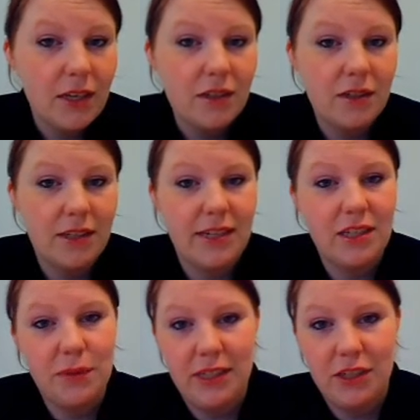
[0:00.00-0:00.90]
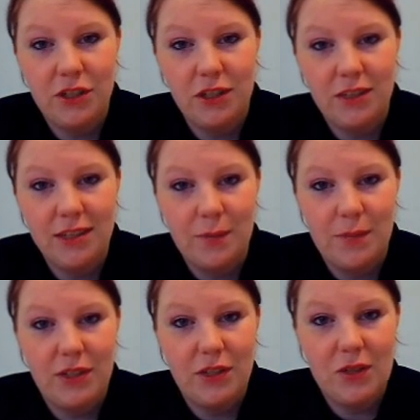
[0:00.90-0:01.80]
because that's what the insurance
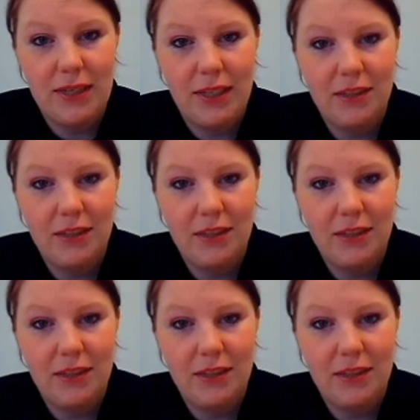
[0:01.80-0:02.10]
company is doing.